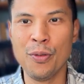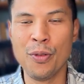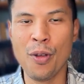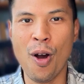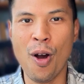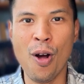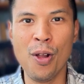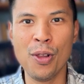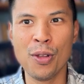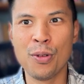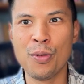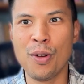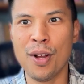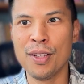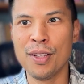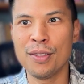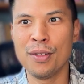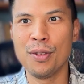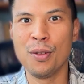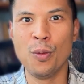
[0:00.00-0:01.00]
all
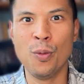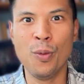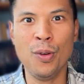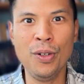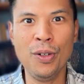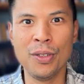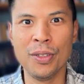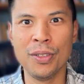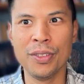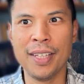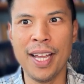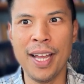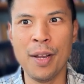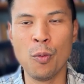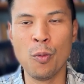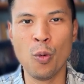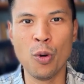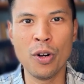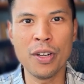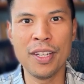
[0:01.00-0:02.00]
across the world
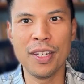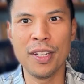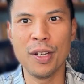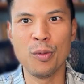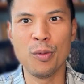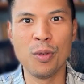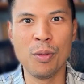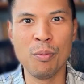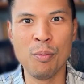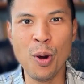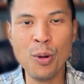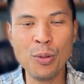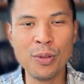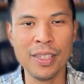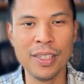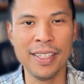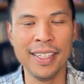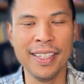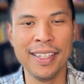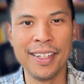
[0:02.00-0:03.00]
and working
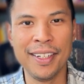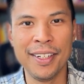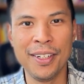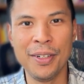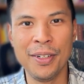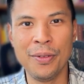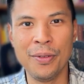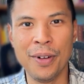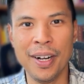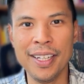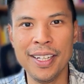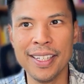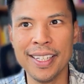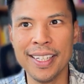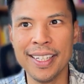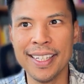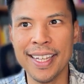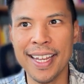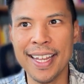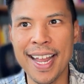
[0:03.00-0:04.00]
remotely, right?
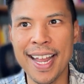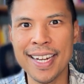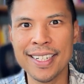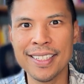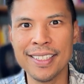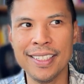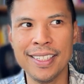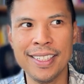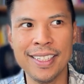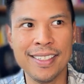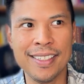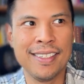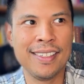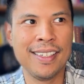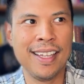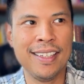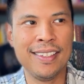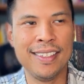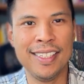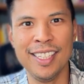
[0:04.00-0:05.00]
Like, and actually can
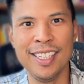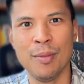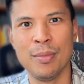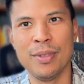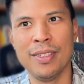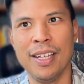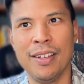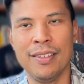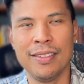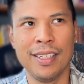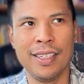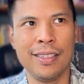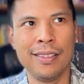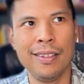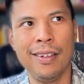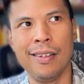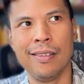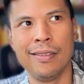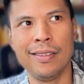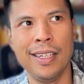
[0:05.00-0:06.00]
see themselves as,
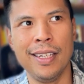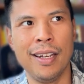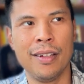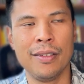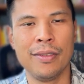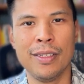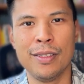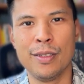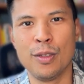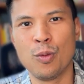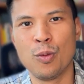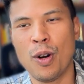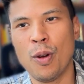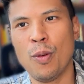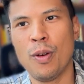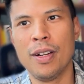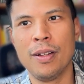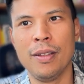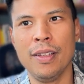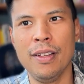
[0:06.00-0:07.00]
oh yeah, this is where I
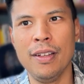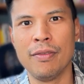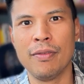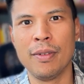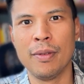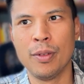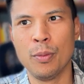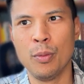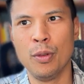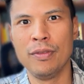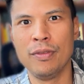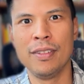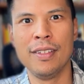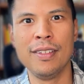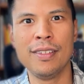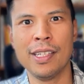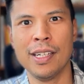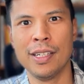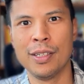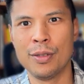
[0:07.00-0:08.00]
want to live. I'm going to move to
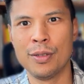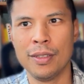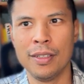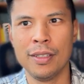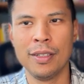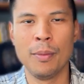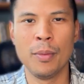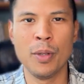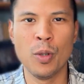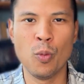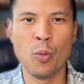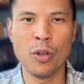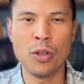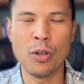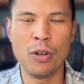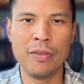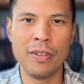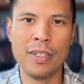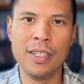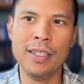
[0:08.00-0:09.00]
this country. I'm going to work
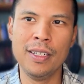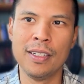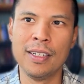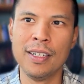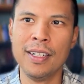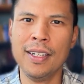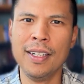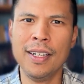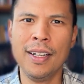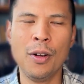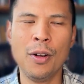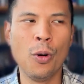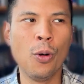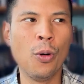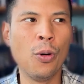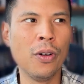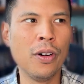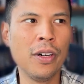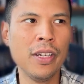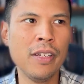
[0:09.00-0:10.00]
over here.
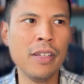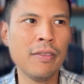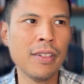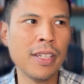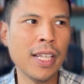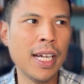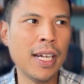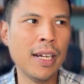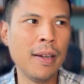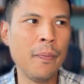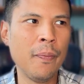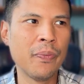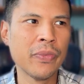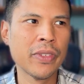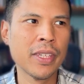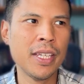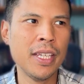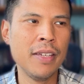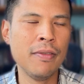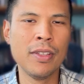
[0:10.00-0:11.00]
Or even
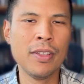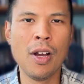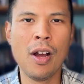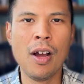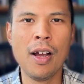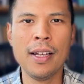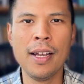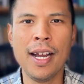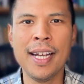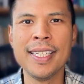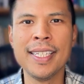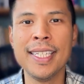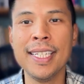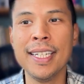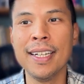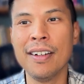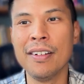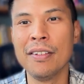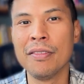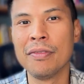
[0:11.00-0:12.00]
the
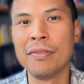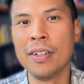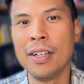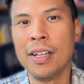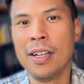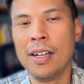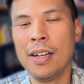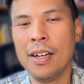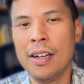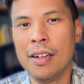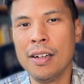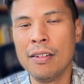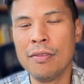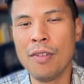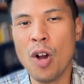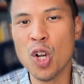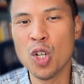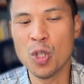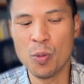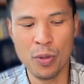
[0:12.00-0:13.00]
idea of of
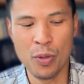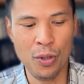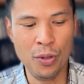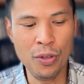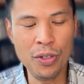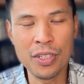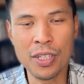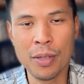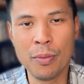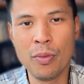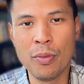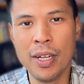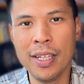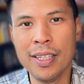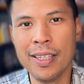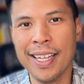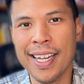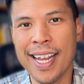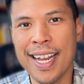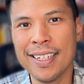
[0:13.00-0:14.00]
entrepreneurship,
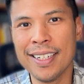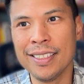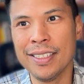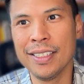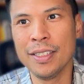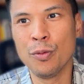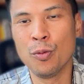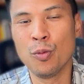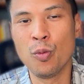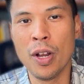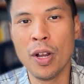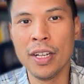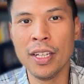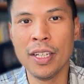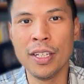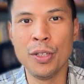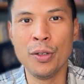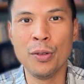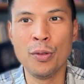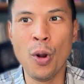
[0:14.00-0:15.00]
right? Like actually
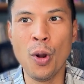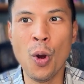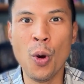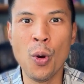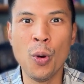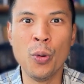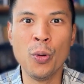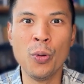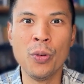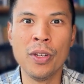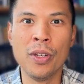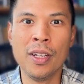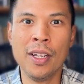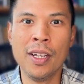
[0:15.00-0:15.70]
running your own